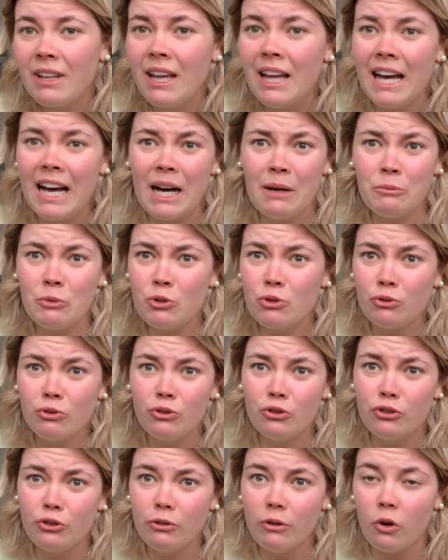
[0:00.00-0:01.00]
I'm just gonna
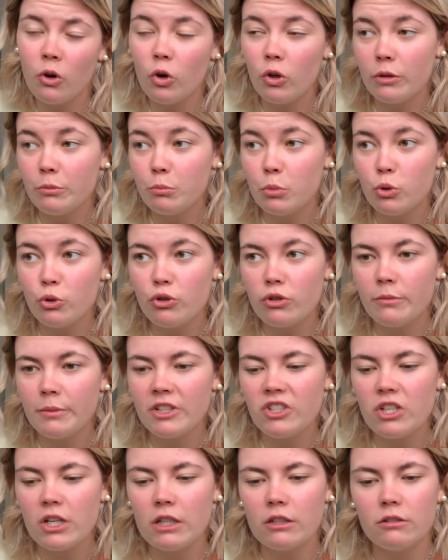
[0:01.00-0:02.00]
do a haul and post it on my
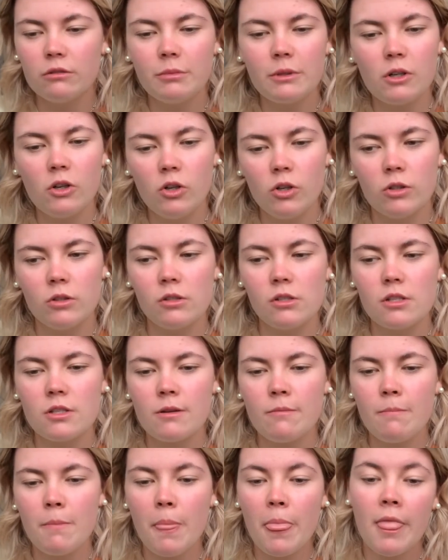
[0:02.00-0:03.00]
channel because
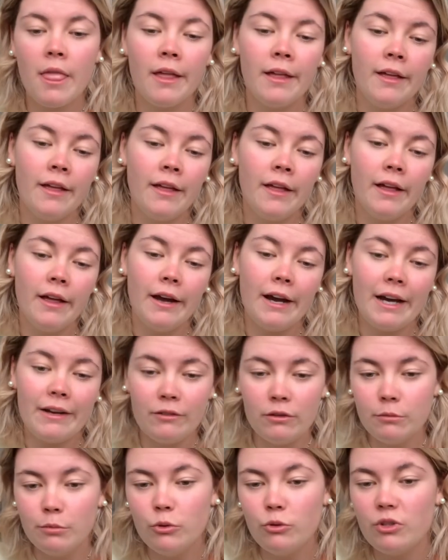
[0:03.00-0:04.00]
I've
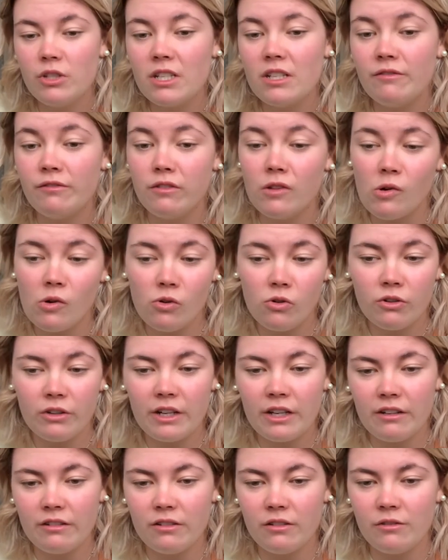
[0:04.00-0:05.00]
not posted a vlog or
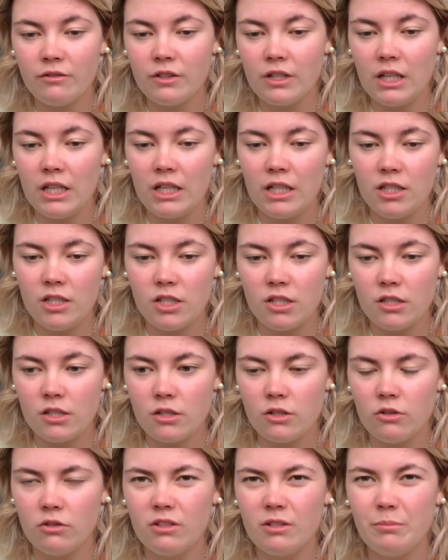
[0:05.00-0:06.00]
anything for ages.
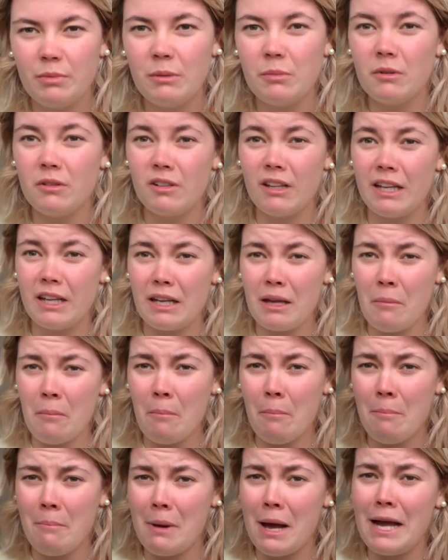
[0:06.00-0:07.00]
Not that people are like
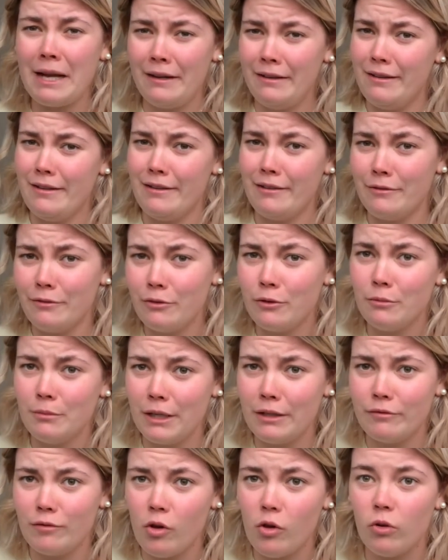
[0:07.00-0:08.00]
pining for my
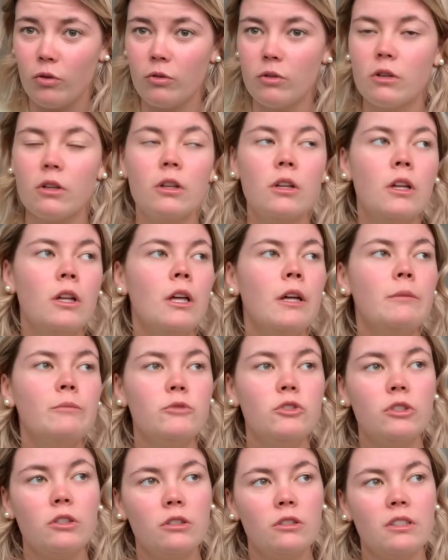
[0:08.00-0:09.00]
vlog. I'm
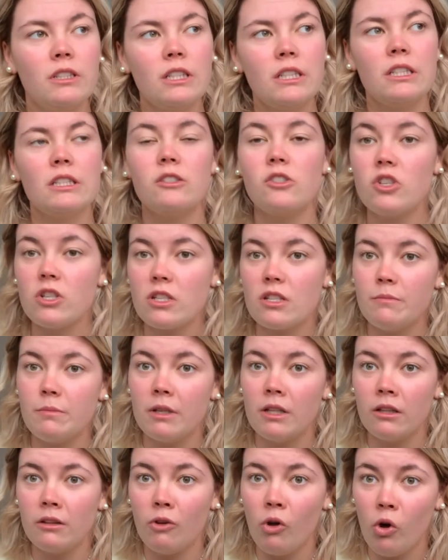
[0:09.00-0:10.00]
just saying it's just a bit
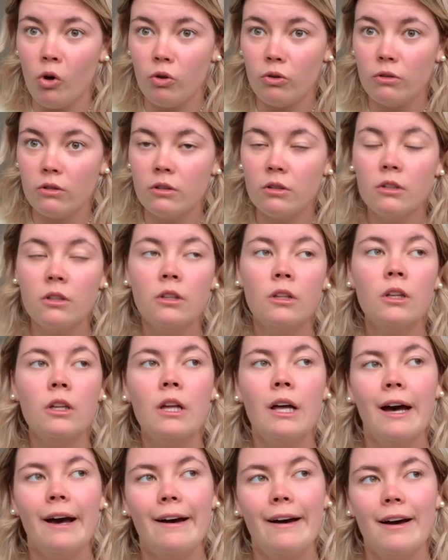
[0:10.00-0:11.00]
of lol.
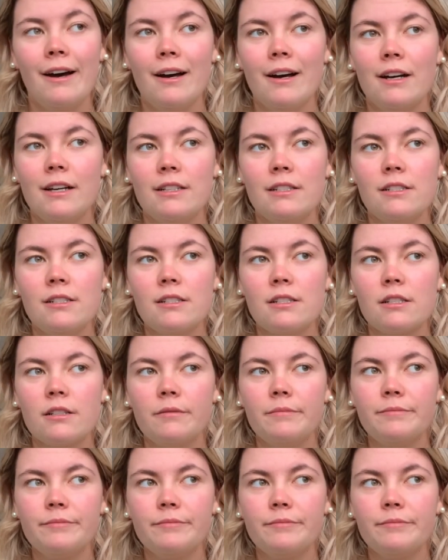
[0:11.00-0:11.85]
And